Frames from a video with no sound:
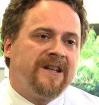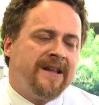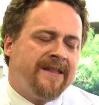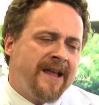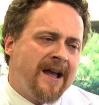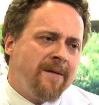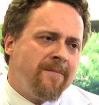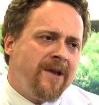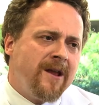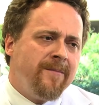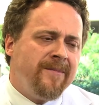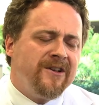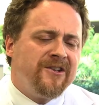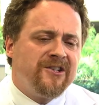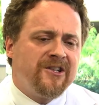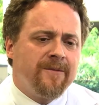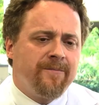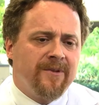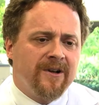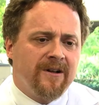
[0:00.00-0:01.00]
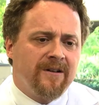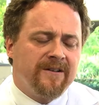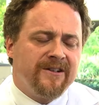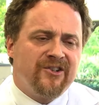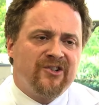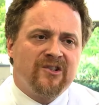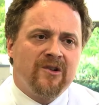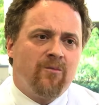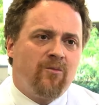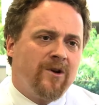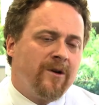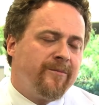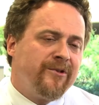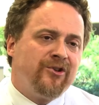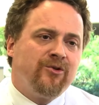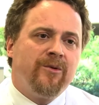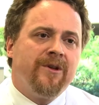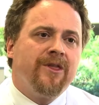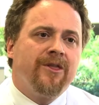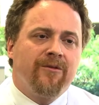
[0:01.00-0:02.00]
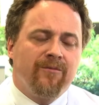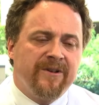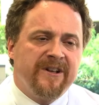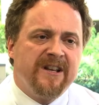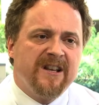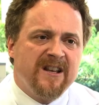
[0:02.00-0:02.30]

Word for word: And that may be typically somewhere between three